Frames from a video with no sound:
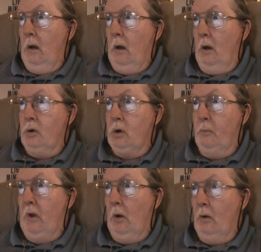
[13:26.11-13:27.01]
I
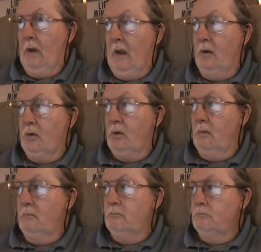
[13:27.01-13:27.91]
should be on that,
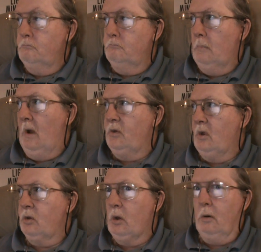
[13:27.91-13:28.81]
my
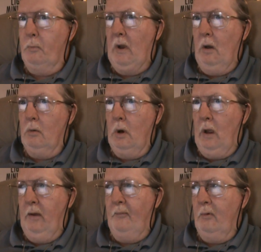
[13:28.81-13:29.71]
600 pound
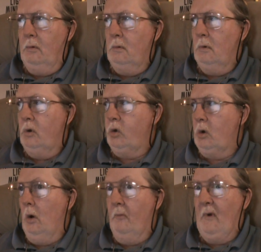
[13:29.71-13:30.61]
life.
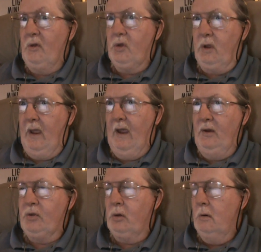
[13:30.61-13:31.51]
So if that's the
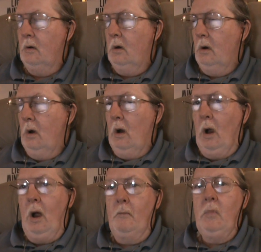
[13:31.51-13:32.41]
case,
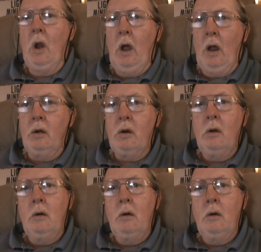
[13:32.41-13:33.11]
I'm not.